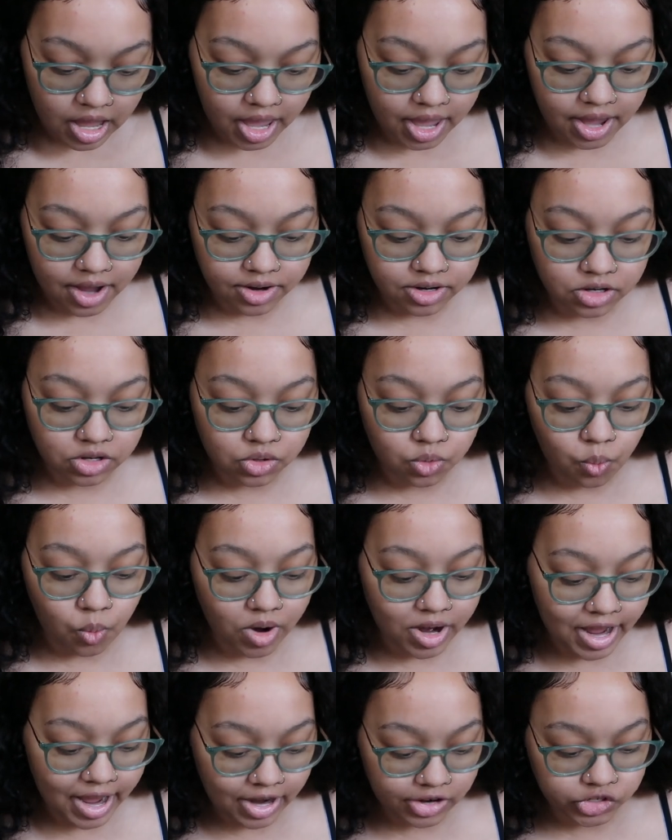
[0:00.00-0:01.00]
And the
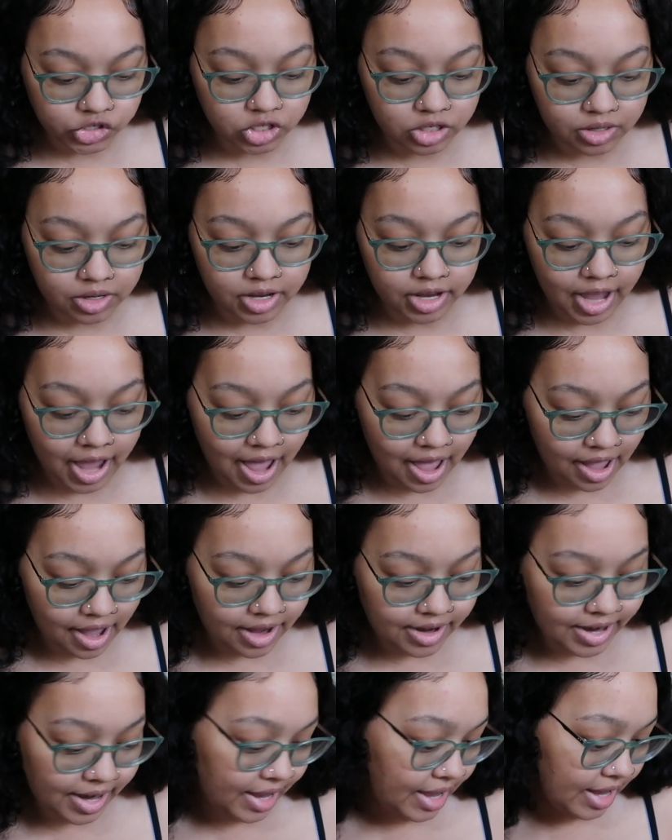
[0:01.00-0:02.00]
one I actually
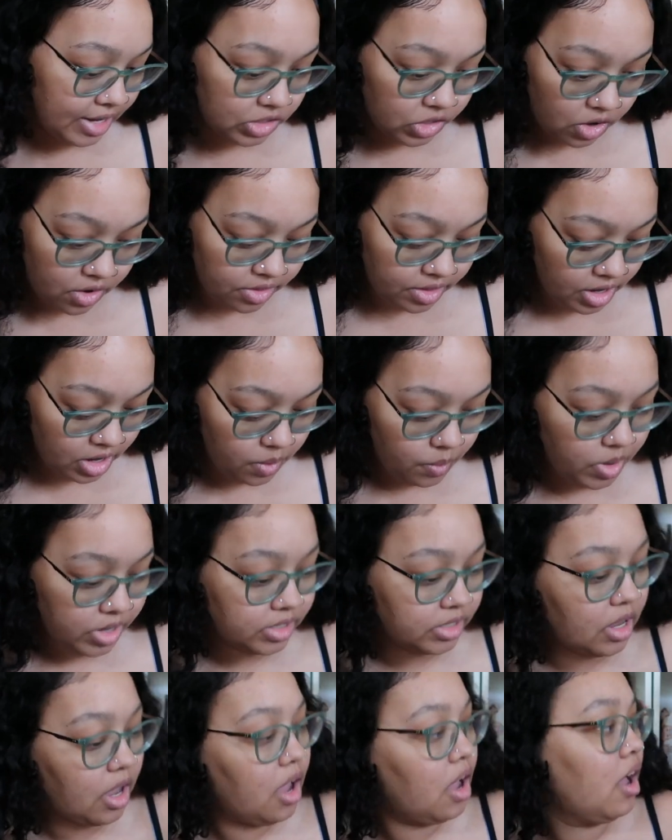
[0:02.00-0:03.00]
had, I guess, on there
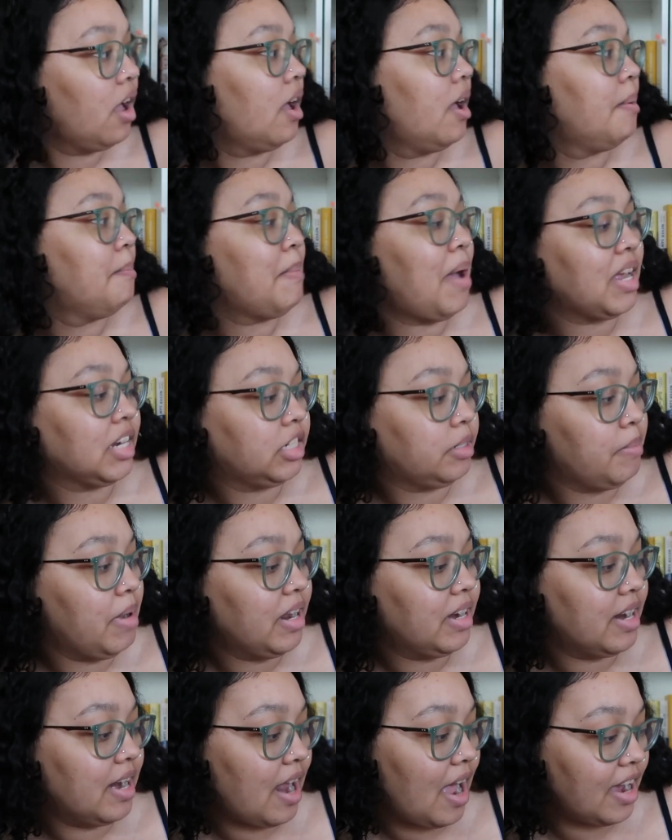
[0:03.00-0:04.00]
was Match
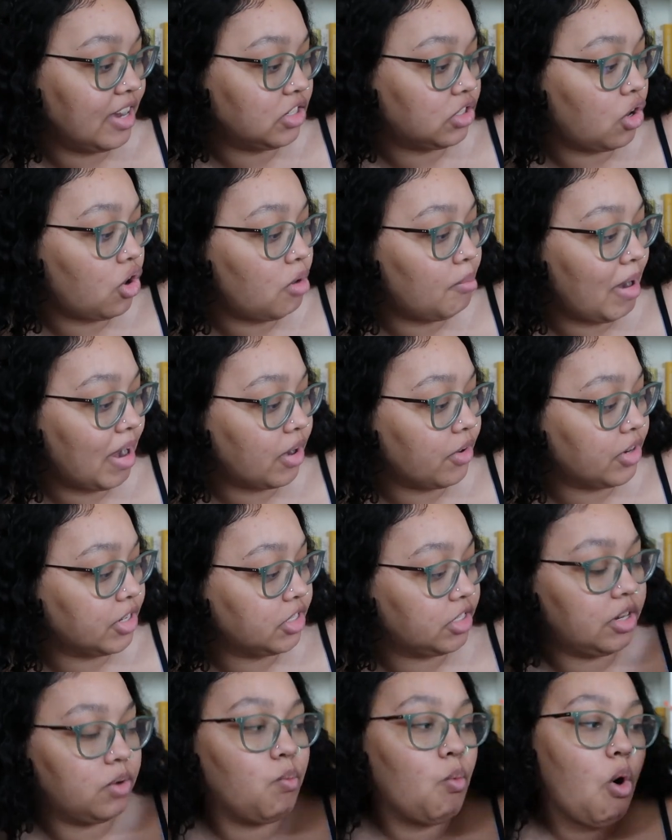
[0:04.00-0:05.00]
Made in High School by
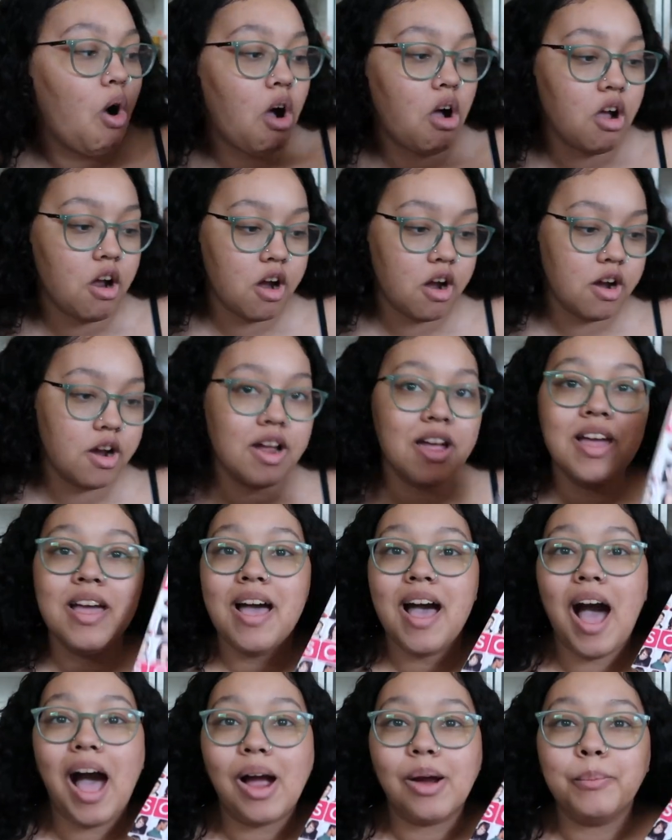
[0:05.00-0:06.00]
Kristen Walker.
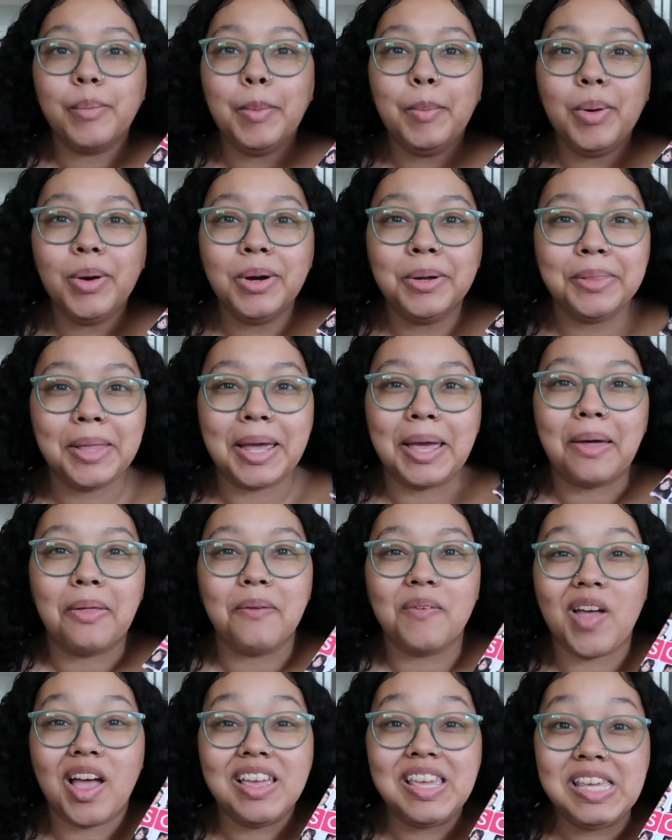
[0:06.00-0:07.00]
I remember like
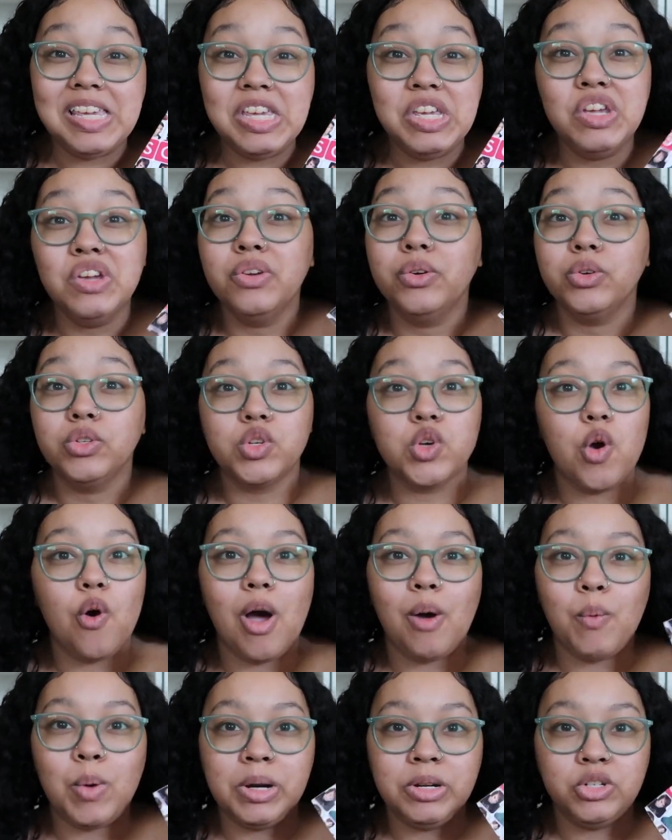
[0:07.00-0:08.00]
years ago
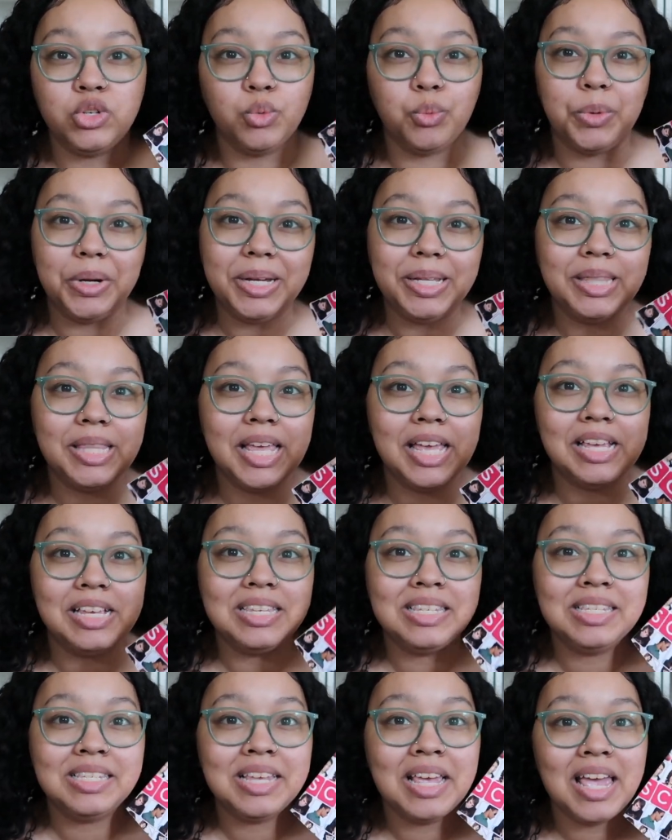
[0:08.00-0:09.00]
I wanted to read
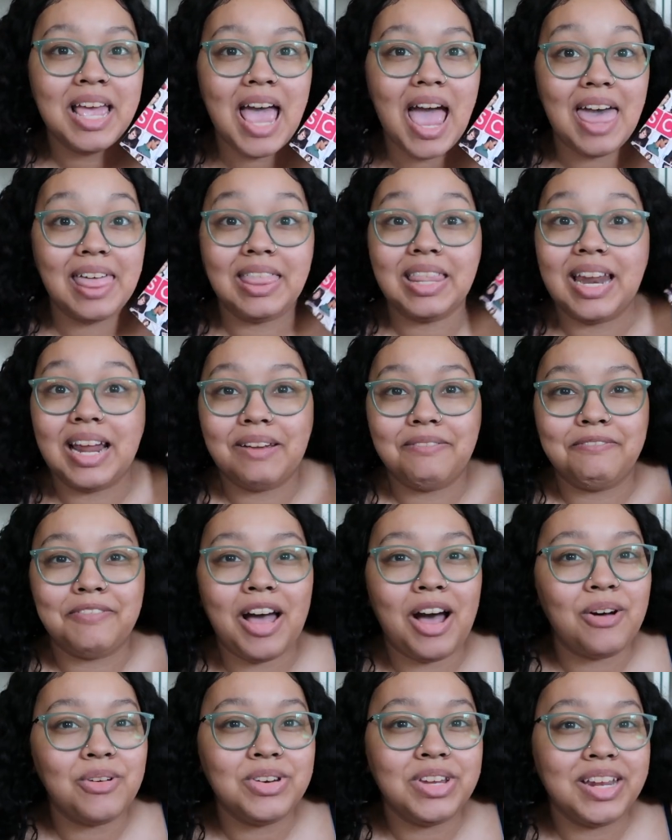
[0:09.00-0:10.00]
this, and then I
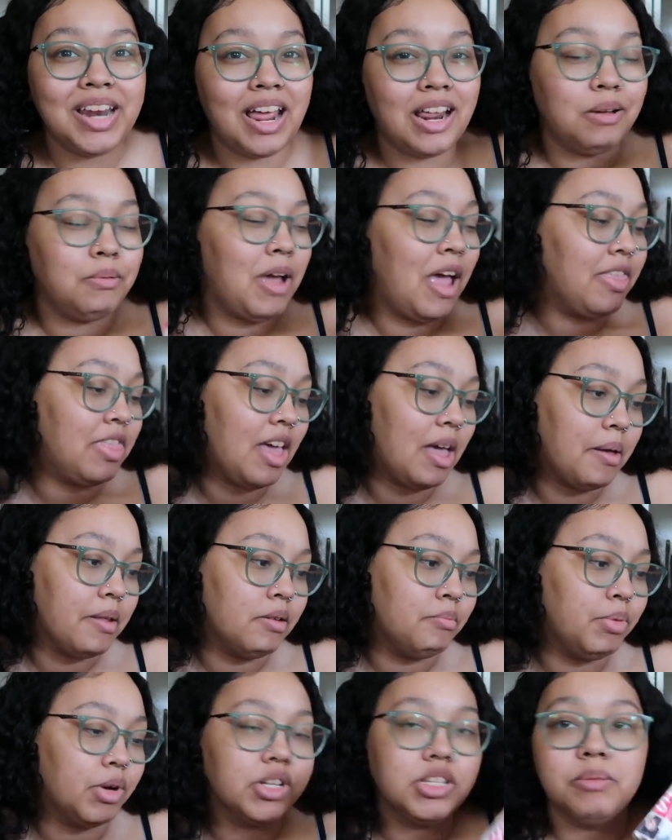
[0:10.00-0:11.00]
found it. I think I had
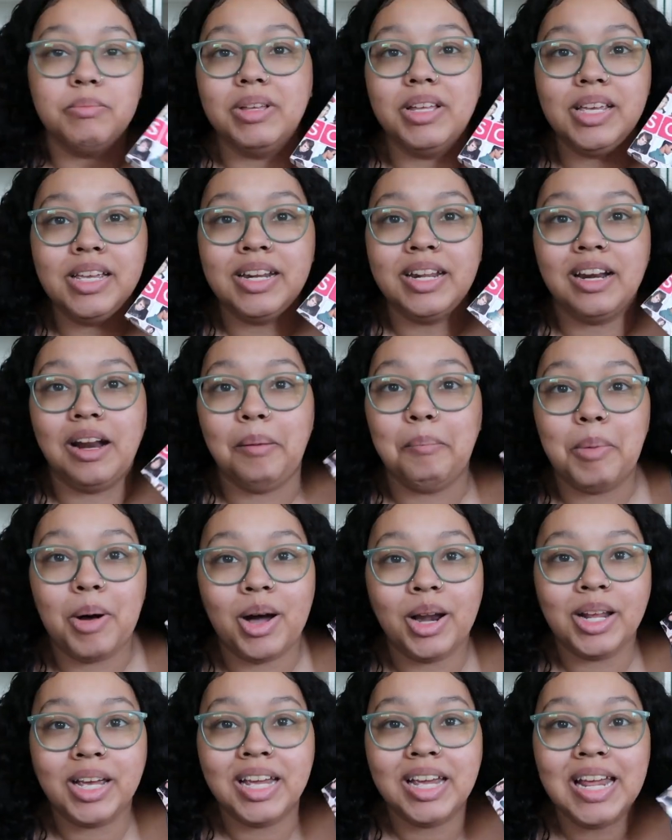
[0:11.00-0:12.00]
a Books a Million and I
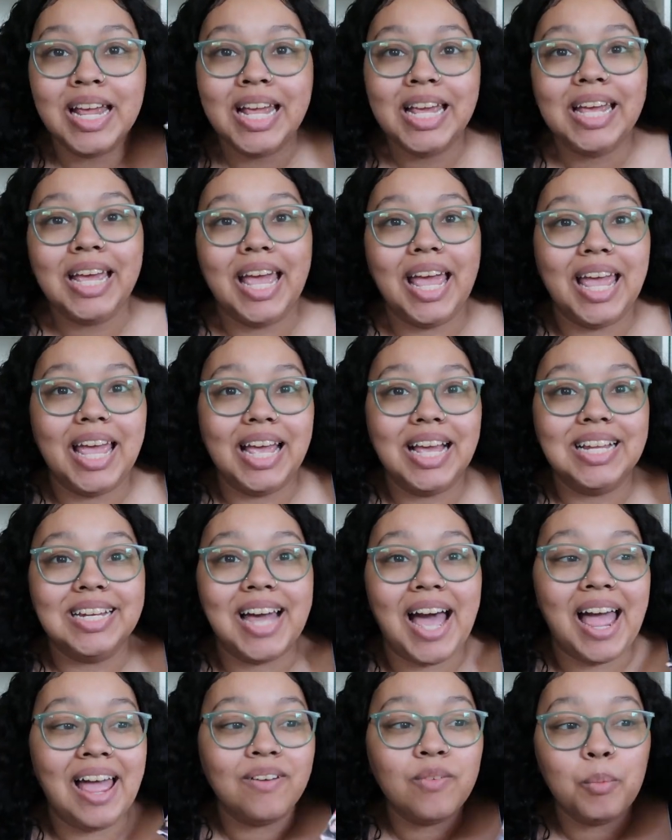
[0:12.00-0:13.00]
bought it, and
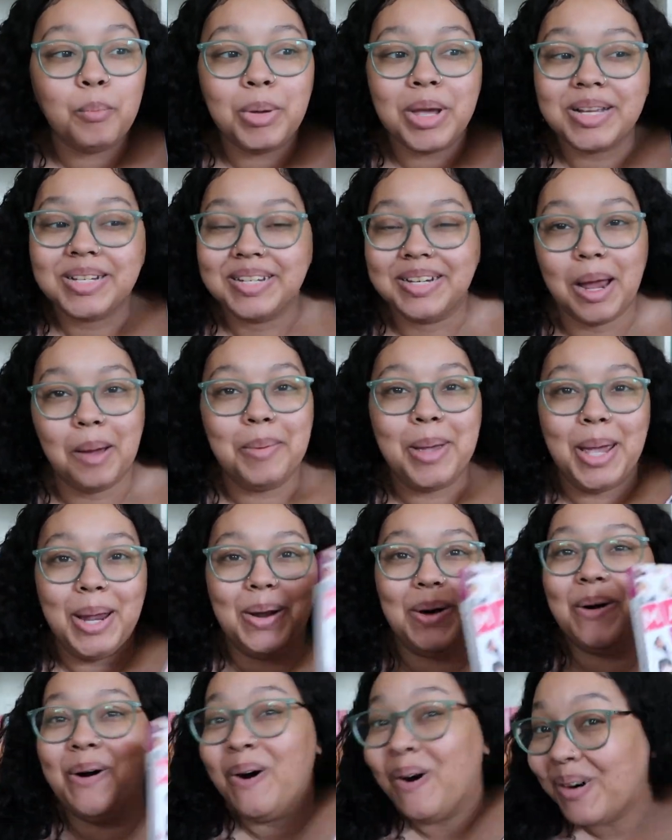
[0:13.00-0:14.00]
I haven't picked it up
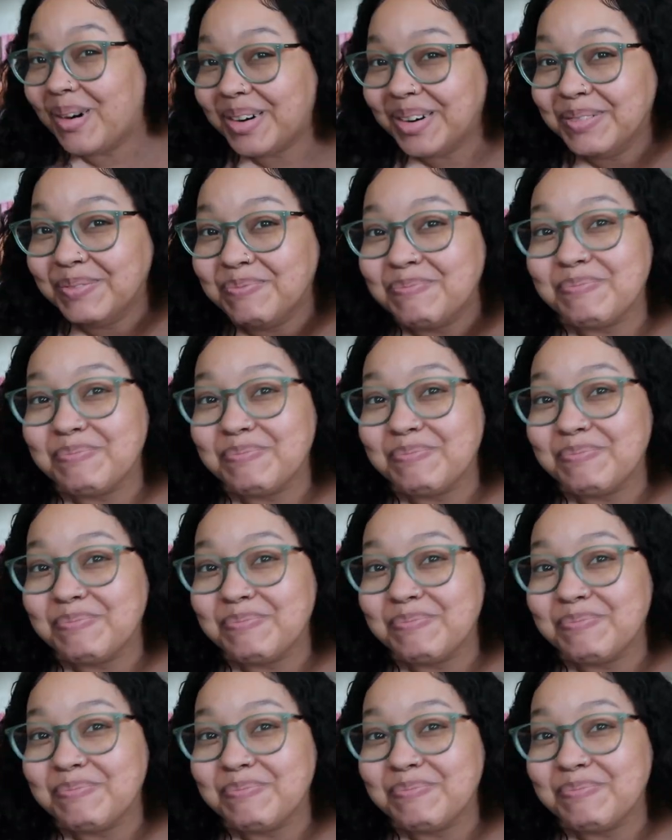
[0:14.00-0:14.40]
at all.